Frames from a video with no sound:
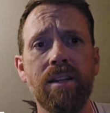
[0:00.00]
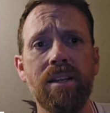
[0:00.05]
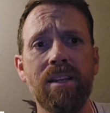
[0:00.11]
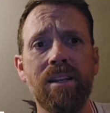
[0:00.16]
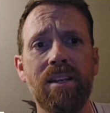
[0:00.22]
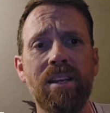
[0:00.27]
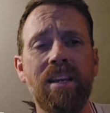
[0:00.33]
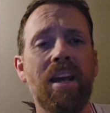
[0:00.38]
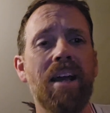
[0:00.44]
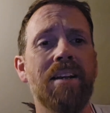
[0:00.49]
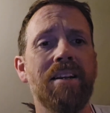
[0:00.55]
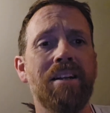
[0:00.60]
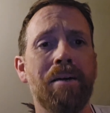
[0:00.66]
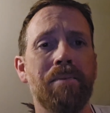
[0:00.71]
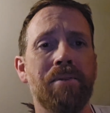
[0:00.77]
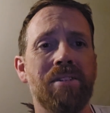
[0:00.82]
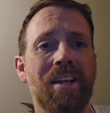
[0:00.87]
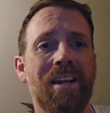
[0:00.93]
he ended
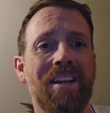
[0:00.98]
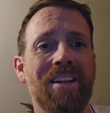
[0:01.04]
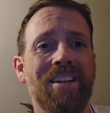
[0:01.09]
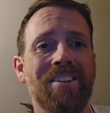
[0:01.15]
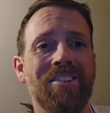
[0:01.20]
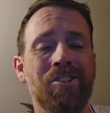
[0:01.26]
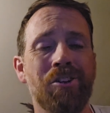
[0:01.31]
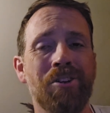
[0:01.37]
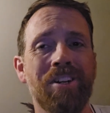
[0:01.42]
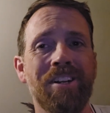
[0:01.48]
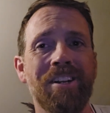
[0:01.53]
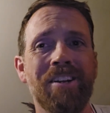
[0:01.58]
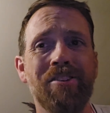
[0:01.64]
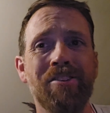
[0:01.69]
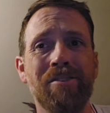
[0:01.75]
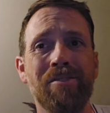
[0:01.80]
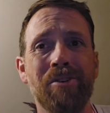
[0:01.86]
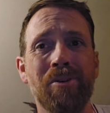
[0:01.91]
up saying during an
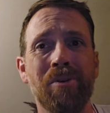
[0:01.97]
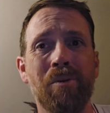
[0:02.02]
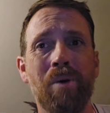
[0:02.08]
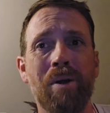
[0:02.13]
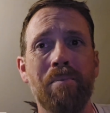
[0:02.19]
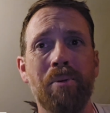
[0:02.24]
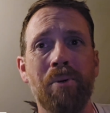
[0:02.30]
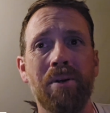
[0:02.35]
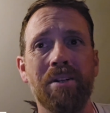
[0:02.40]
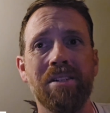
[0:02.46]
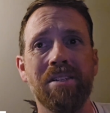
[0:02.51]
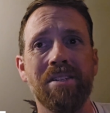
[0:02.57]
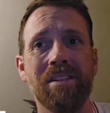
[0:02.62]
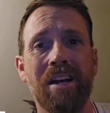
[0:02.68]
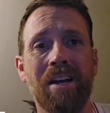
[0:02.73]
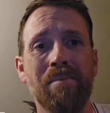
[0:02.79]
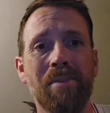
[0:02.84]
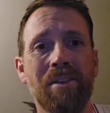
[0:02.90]
interview at one point in
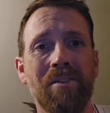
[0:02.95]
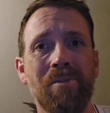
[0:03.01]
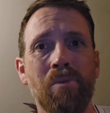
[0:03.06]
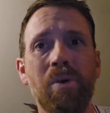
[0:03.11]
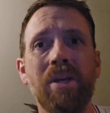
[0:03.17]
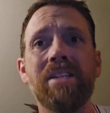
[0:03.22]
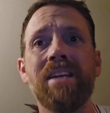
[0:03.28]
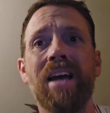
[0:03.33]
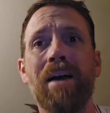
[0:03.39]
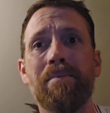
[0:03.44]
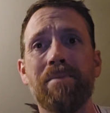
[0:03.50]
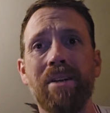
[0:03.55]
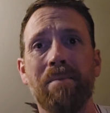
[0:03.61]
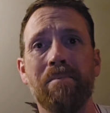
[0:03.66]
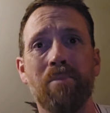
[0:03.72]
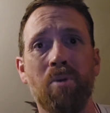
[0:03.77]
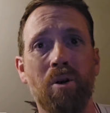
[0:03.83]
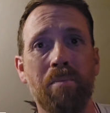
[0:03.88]
time that we tapped
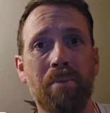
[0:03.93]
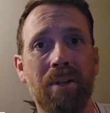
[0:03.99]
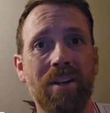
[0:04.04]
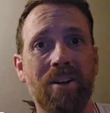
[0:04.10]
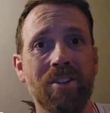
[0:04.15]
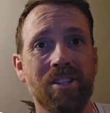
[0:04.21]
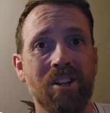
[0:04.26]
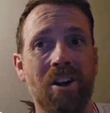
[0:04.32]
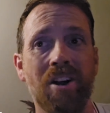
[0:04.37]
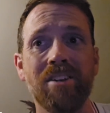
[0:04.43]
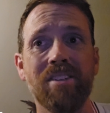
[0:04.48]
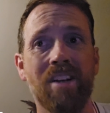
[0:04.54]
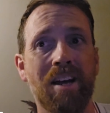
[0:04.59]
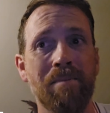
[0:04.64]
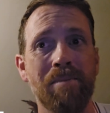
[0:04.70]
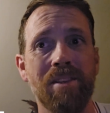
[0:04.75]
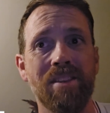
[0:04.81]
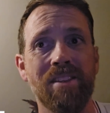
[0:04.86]
up more players in our
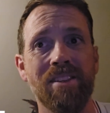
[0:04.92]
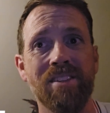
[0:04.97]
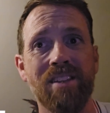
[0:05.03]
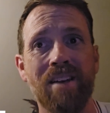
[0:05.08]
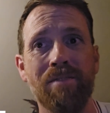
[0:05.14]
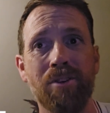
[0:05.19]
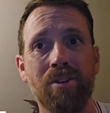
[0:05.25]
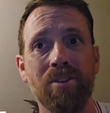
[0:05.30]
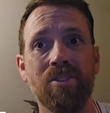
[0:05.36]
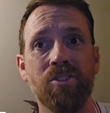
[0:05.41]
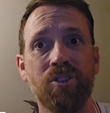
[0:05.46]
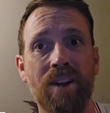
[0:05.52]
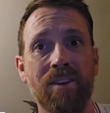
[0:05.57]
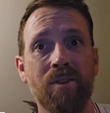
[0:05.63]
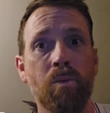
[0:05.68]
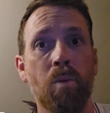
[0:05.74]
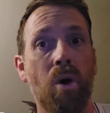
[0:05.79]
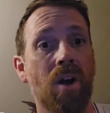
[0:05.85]
time than the Severn
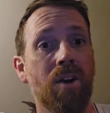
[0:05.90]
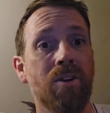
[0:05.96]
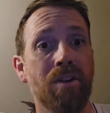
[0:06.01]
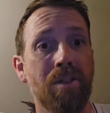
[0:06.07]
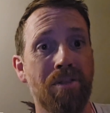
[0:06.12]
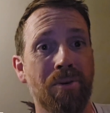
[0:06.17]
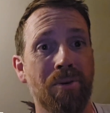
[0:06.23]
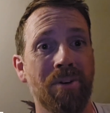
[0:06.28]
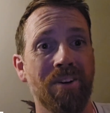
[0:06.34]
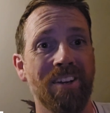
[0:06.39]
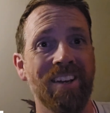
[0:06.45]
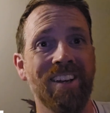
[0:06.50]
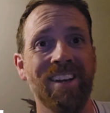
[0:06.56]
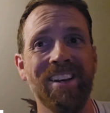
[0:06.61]
Trent Water Authority.